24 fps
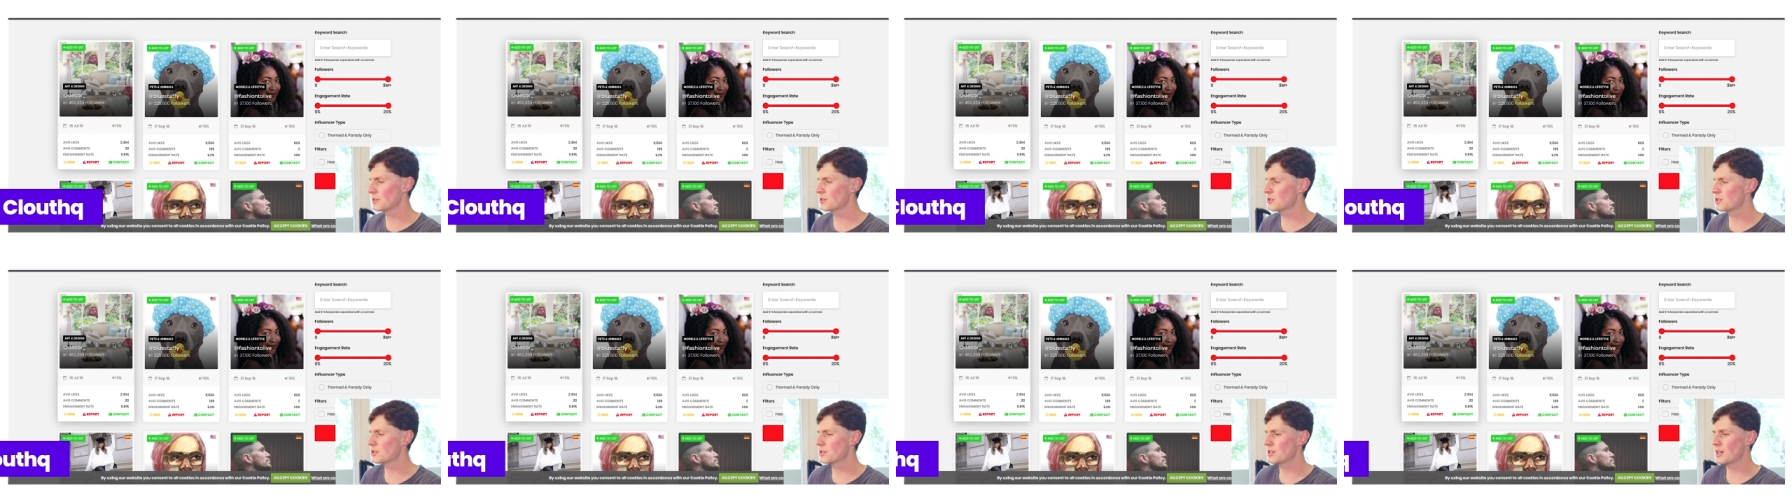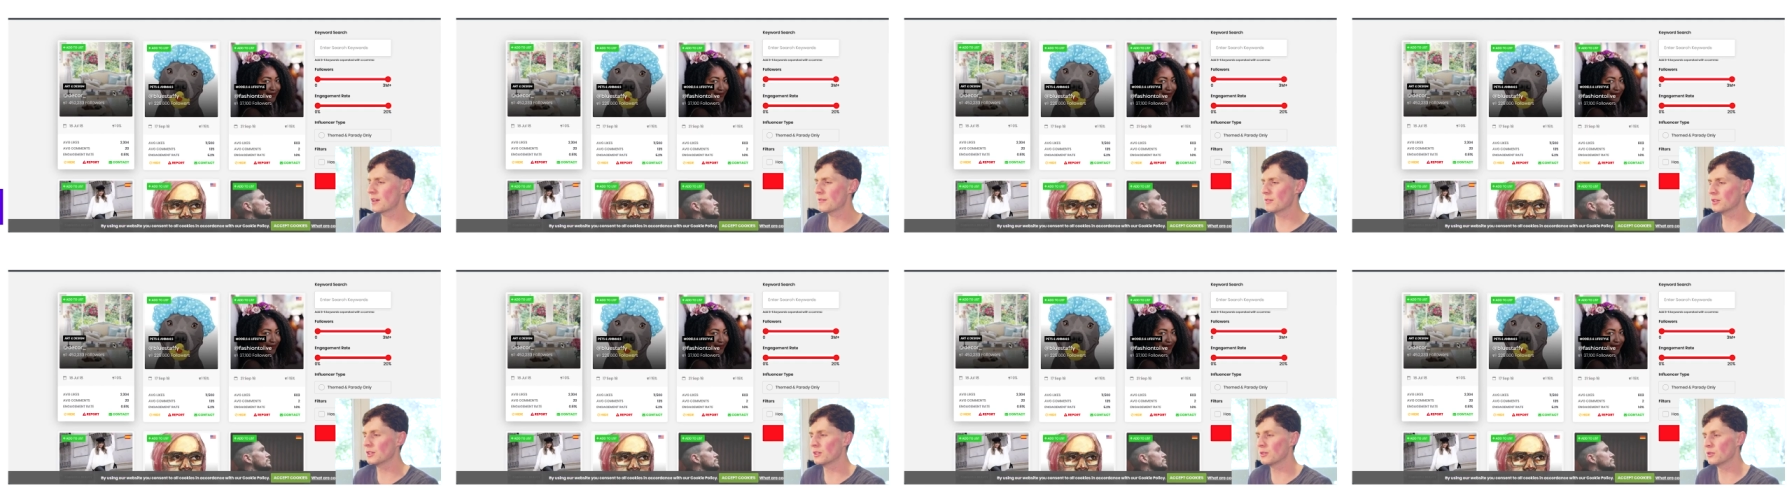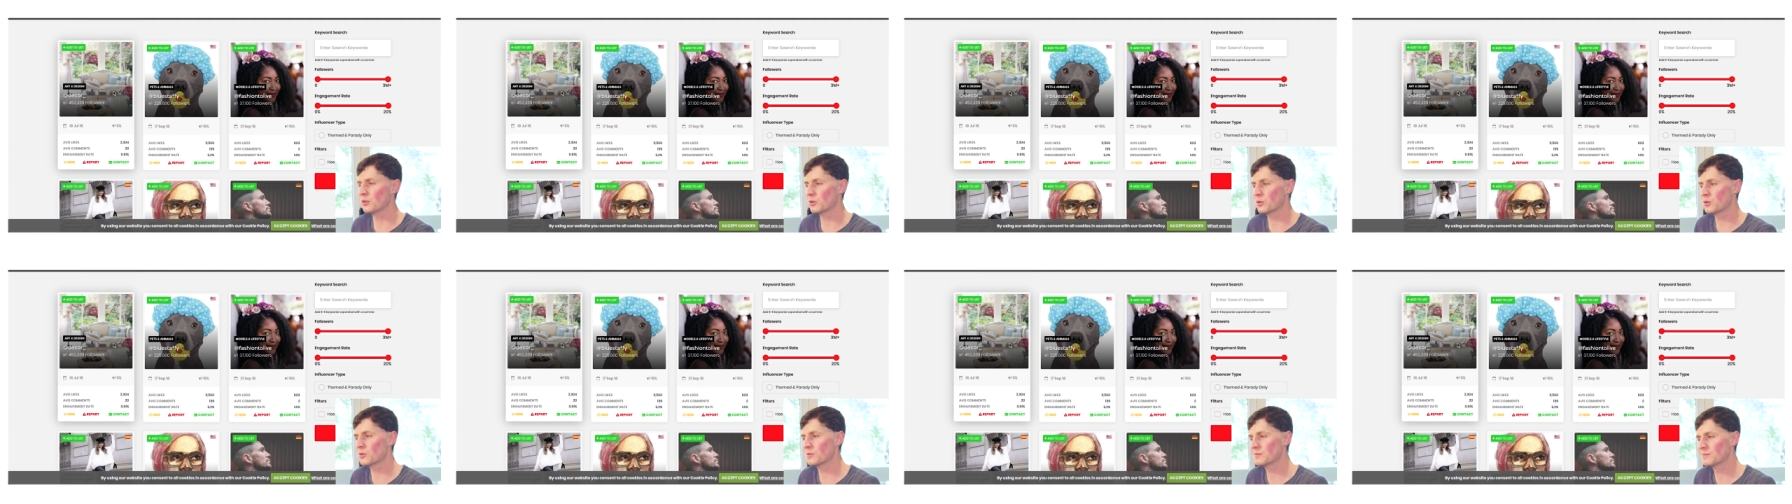Let's just have a
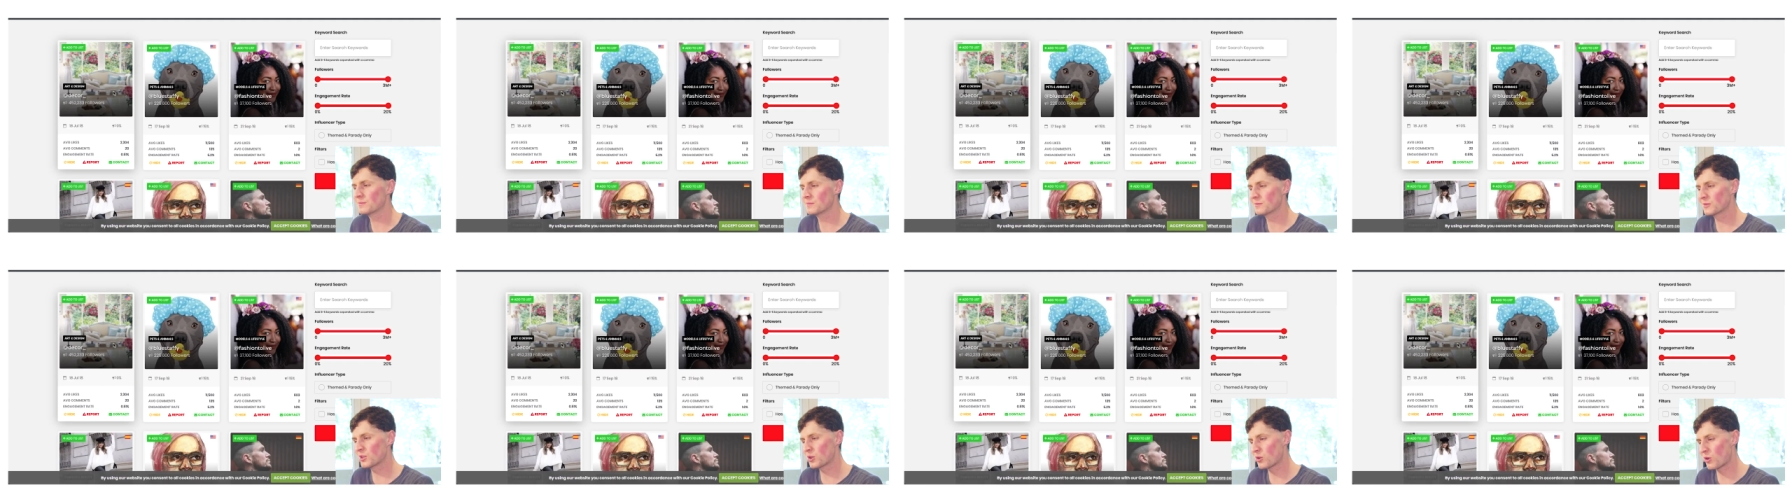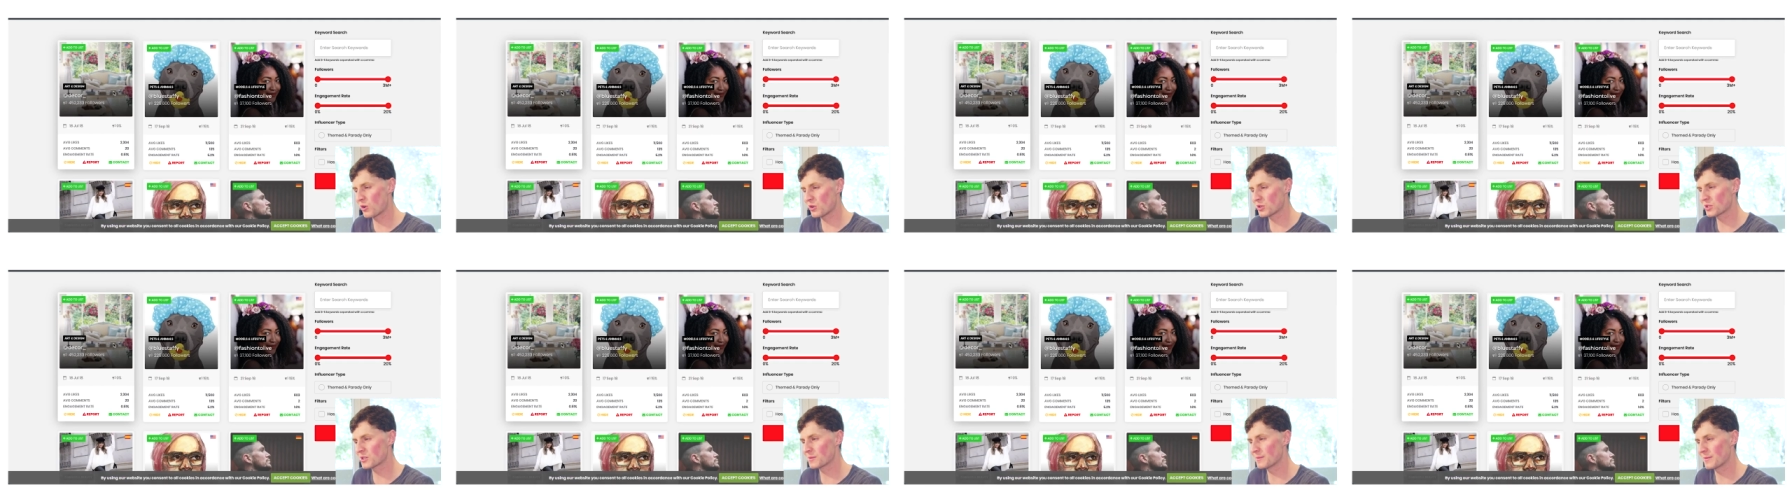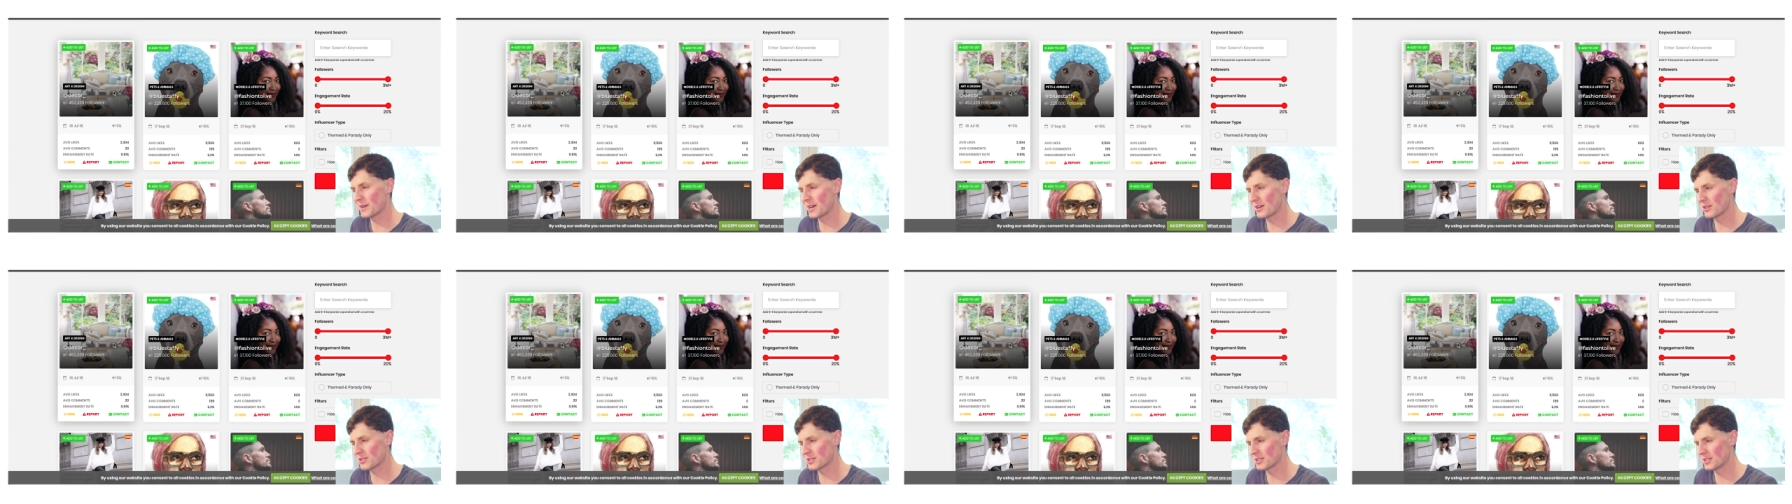little cross
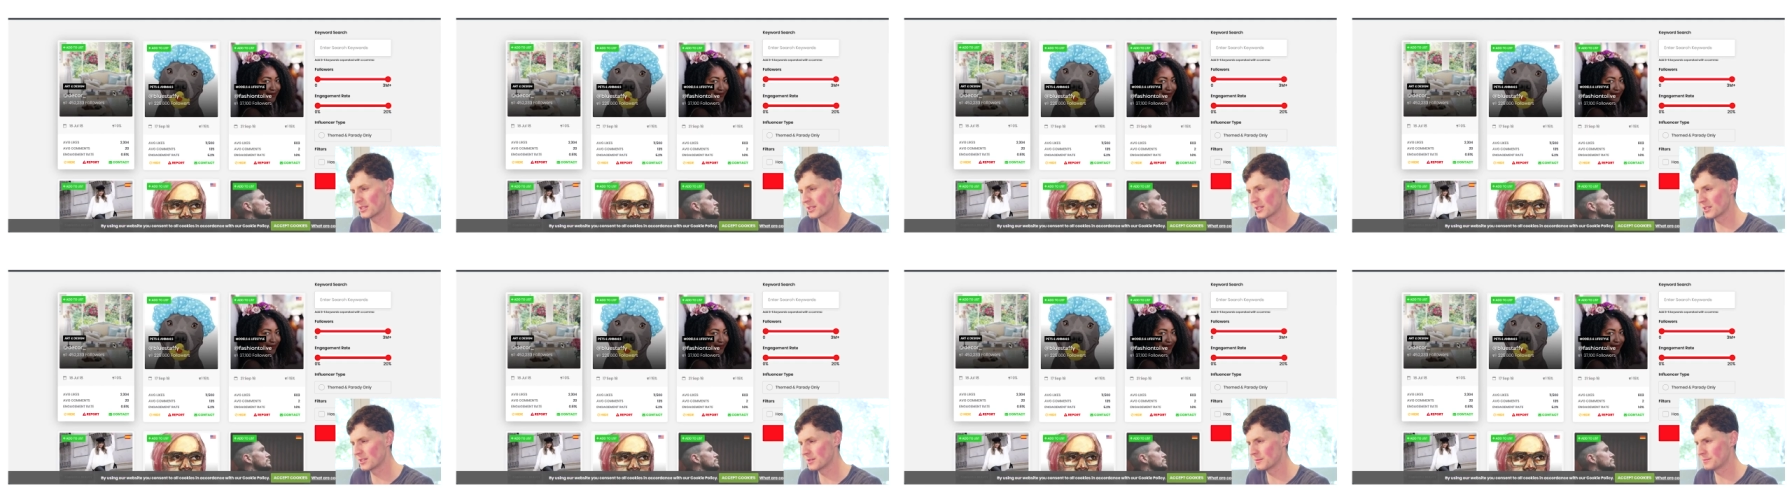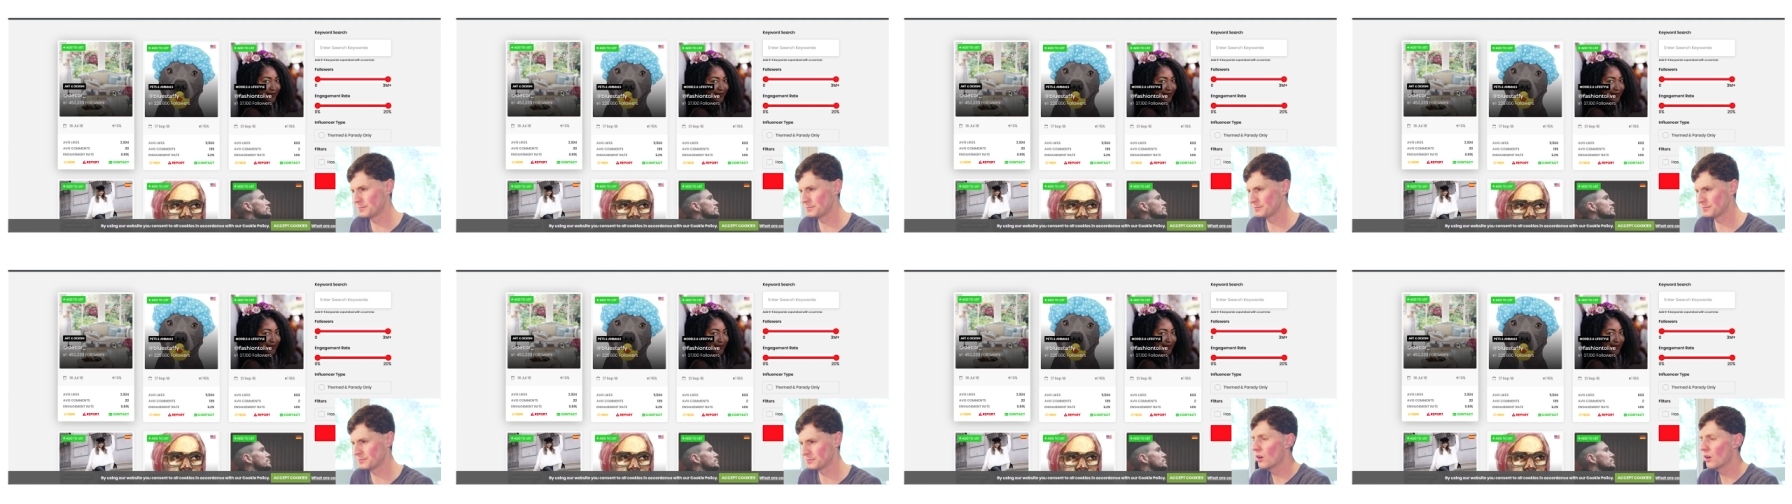comparison here.